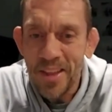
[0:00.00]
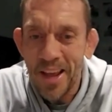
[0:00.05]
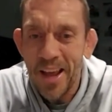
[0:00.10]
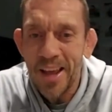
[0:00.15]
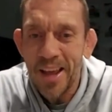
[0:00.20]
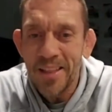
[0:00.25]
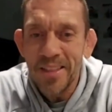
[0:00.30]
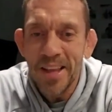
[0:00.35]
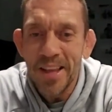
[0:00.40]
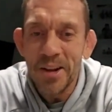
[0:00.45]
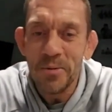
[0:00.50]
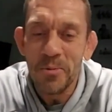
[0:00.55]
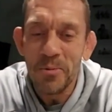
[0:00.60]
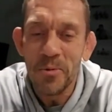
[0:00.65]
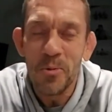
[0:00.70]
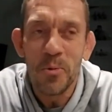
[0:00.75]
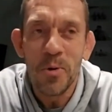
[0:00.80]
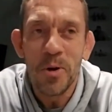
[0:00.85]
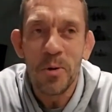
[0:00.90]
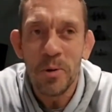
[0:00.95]
And
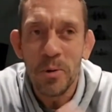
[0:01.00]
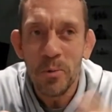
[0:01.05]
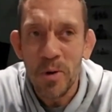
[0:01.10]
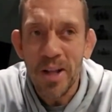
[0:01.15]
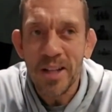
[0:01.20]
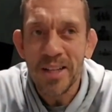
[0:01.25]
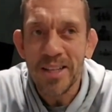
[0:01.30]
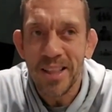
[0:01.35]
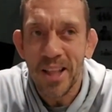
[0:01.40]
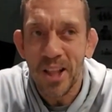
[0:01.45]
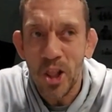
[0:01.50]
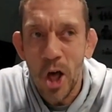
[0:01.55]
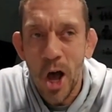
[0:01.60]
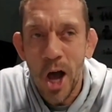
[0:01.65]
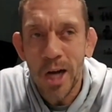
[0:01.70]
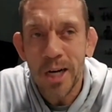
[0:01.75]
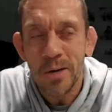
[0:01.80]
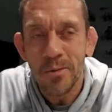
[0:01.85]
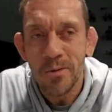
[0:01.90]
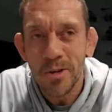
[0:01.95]
then when we went to the
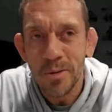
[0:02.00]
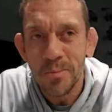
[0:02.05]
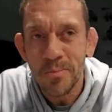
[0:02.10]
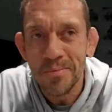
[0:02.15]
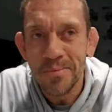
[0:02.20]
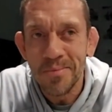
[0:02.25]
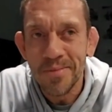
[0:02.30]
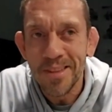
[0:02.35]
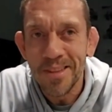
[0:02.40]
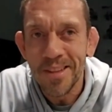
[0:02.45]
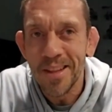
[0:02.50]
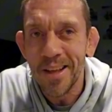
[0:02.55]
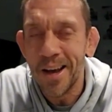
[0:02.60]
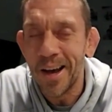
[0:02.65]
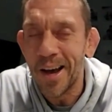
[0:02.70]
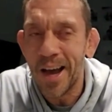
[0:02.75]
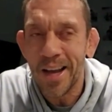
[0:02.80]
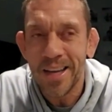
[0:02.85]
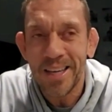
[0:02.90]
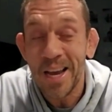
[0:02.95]
locker room,
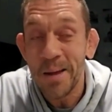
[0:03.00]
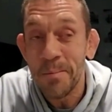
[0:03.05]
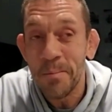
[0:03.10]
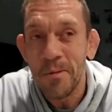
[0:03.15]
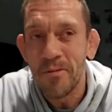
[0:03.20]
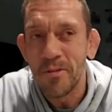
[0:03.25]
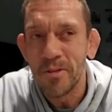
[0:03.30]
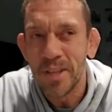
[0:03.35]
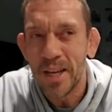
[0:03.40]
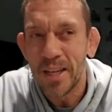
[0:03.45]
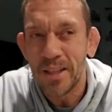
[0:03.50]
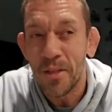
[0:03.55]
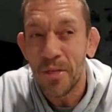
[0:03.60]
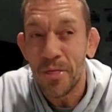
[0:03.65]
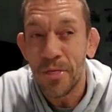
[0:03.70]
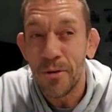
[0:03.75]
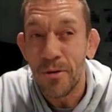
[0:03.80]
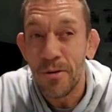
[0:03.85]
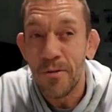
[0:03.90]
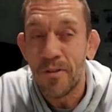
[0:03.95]
I can't remember if it was like the
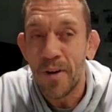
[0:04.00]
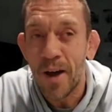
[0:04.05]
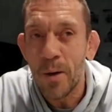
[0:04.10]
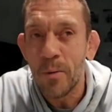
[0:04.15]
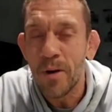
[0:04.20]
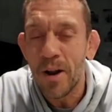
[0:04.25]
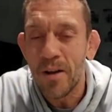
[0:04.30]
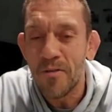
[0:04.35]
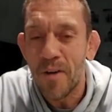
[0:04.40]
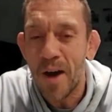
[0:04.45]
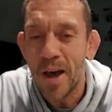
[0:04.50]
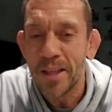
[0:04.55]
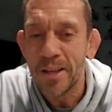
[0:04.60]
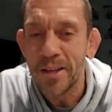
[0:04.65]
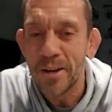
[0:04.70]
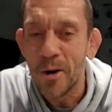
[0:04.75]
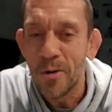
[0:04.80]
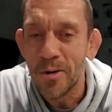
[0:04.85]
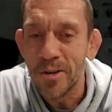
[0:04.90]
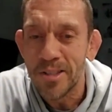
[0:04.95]
3rd fight when I
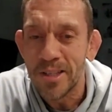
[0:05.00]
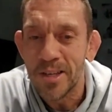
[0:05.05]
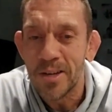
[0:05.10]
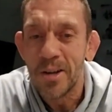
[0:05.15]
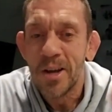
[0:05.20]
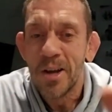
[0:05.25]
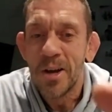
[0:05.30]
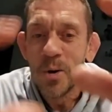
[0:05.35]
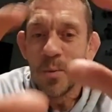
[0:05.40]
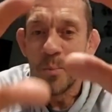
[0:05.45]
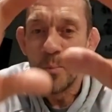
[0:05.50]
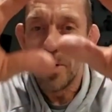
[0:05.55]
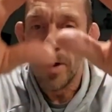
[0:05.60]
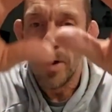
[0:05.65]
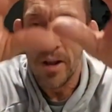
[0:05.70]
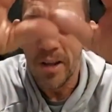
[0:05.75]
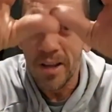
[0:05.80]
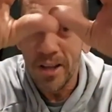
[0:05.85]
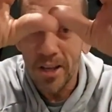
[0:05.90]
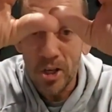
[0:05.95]
finally noticed it,
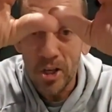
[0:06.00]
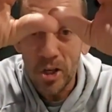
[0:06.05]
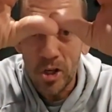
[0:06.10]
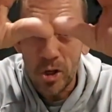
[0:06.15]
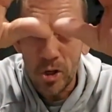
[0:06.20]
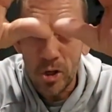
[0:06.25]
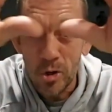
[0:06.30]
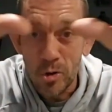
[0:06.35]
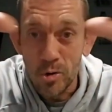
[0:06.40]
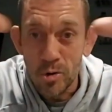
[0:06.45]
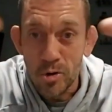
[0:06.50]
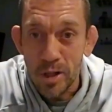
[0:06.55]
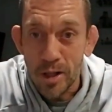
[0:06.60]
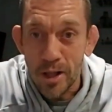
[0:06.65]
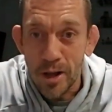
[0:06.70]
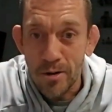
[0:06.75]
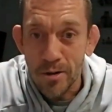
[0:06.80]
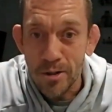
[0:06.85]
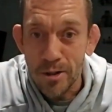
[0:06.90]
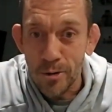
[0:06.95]
but huge
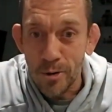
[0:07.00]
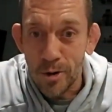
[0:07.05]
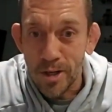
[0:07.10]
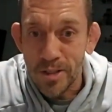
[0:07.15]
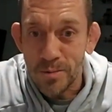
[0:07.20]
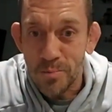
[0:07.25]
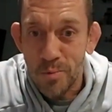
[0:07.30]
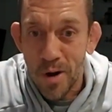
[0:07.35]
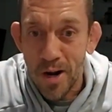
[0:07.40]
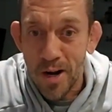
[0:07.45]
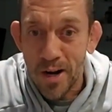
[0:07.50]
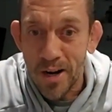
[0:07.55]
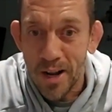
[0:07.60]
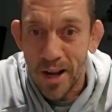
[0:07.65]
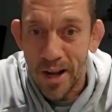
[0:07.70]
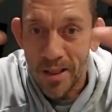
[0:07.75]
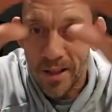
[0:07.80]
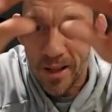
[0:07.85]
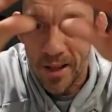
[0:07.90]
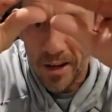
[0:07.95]
letters, Lucas Brennan,
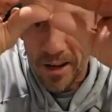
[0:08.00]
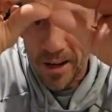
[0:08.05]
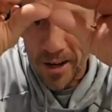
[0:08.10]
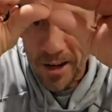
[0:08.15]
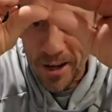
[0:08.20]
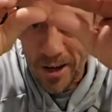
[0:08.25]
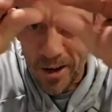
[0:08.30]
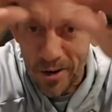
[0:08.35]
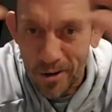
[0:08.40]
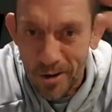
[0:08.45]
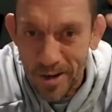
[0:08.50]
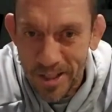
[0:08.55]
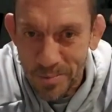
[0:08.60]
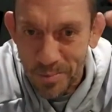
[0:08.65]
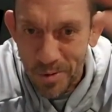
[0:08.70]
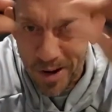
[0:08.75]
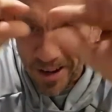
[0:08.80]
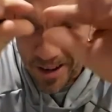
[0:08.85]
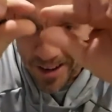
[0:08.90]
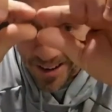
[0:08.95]
and then Chris
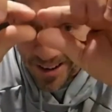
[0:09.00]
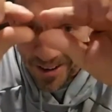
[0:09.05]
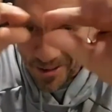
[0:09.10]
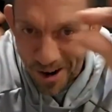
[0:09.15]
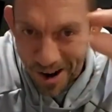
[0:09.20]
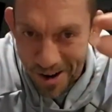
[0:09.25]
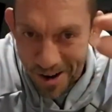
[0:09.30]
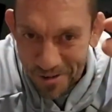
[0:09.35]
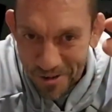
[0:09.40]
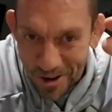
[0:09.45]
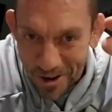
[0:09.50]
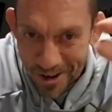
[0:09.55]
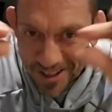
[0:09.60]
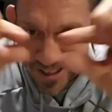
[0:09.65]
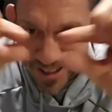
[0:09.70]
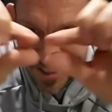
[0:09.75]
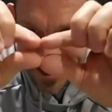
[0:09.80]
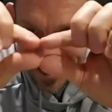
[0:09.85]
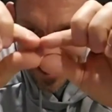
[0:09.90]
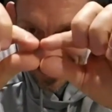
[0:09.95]
Brennan, Rafael
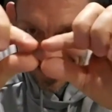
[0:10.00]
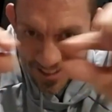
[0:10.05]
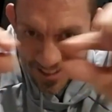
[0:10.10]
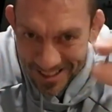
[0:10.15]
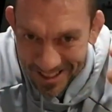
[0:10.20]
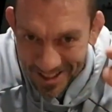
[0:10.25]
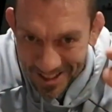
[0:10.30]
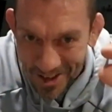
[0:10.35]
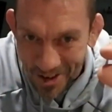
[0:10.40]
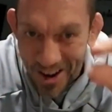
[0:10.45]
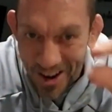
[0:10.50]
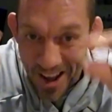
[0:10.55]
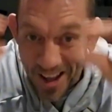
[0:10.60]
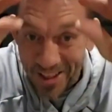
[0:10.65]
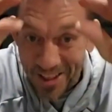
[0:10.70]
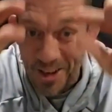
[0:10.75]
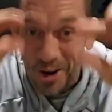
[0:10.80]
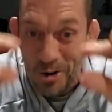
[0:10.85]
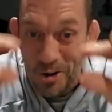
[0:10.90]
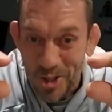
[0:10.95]
Casillas, had
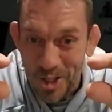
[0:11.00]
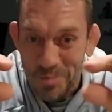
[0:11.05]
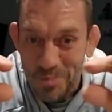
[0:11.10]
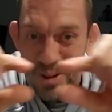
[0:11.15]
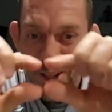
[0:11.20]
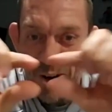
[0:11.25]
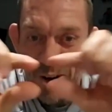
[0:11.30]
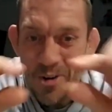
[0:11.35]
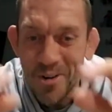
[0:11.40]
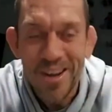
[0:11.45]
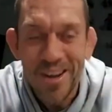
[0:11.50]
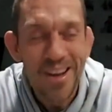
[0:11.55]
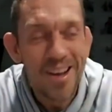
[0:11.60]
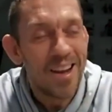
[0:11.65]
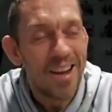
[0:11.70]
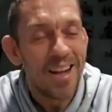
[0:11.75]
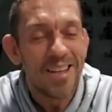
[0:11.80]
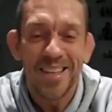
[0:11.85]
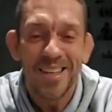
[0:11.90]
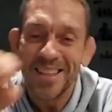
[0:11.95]
the coaches below.
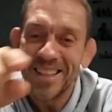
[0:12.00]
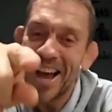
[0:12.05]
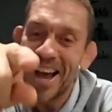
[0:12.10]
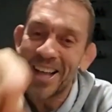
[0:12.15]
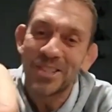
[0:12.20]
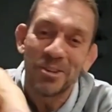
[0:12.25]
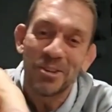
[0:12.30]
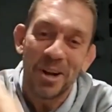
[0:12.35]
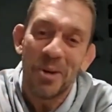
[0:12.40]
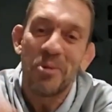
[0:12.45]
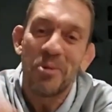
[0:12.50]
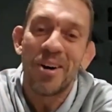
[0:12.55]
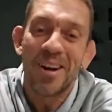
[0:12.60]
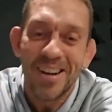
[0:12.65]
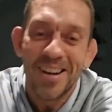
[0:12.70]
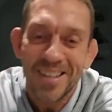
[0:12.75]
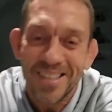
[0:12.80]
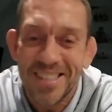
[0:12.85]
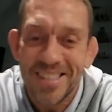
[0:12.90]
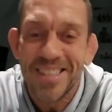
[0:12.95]
I was like, that's what I
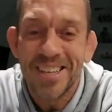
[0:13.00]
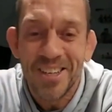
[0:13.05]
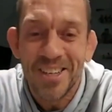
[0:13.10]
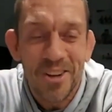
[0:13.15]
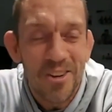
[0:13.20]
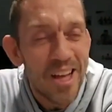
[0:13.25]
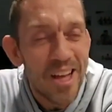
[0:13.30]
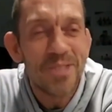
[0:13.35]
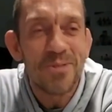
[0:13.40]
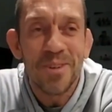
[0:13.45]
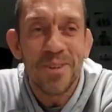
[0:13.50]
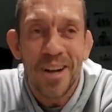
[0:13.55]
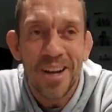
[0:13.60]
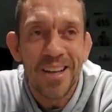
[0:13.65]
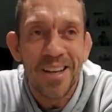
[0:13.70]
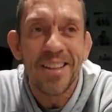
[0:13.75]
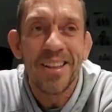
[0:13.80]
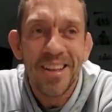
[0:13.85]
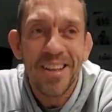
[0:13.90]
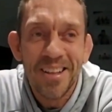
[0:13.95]
wanted to see.
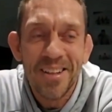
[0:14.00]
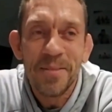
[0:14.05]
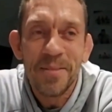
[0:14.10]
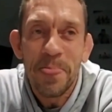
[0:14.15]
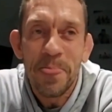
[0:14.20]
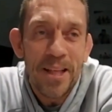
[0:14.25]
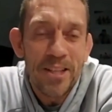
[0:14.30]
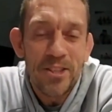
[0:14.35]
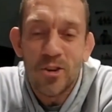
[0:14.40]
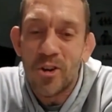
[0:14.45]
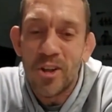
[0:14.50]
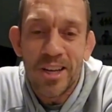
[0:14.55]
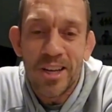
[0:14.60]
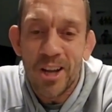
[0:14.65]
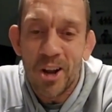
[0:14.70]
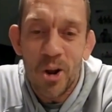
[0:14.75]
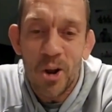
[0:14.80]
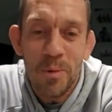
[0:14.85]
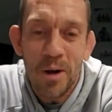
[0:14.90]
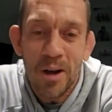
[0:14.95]
That's
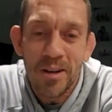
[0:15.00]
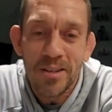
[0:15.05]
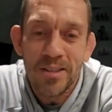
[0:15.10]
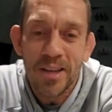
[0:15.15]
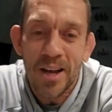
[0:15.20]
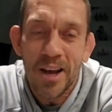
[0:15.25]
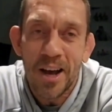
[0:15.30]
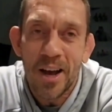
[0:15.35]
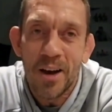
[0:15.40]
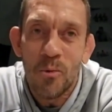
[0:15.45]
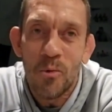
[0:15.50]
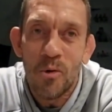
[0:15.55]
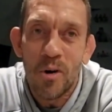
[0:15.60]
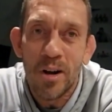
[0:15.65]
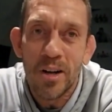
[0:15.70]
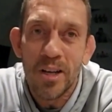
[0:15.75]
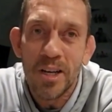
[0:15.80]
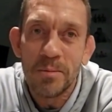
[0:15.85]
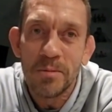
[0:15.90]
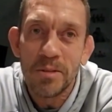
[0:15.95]
care about is I
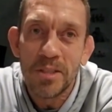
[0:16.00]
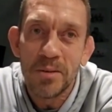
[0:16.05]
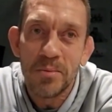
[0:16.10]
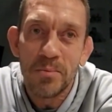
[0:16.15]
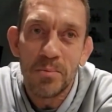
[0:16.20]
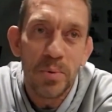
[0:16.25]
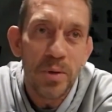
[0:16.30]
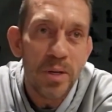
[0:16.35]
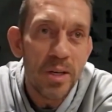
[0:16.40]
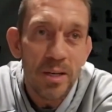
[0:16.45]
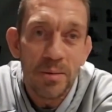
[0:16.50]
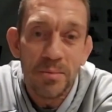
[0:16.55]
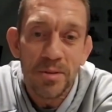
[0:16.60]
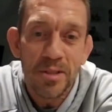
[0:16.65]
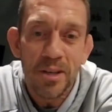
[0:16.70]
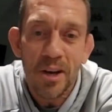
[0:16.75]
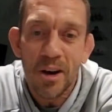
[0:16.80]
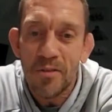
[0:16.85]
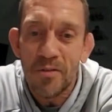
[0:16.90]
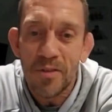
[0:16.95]
want him to be
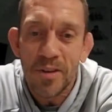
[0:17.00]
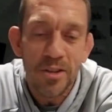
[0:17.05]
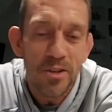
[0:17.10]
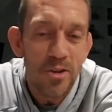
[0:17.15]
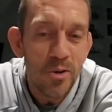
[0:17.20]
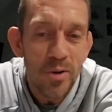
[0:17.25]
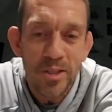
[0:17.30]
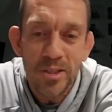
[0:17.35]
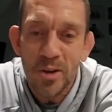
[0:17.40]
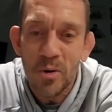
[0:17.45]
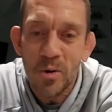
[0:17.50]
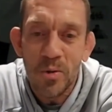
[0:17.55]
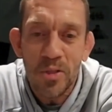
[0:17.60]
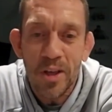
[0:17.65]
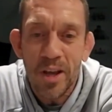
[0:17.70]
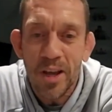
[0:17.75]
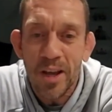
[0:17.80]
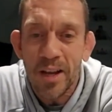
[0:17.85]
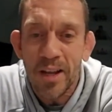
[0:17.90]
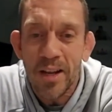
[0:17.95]
himself and do his own
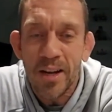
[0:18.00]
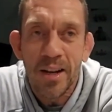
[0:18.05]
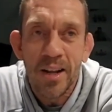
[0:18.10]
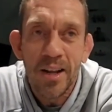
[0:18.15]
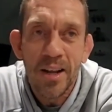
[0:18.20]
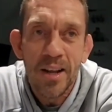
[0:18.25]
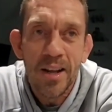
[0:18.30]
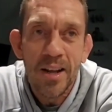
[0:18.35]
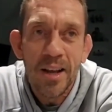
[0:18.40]
thing.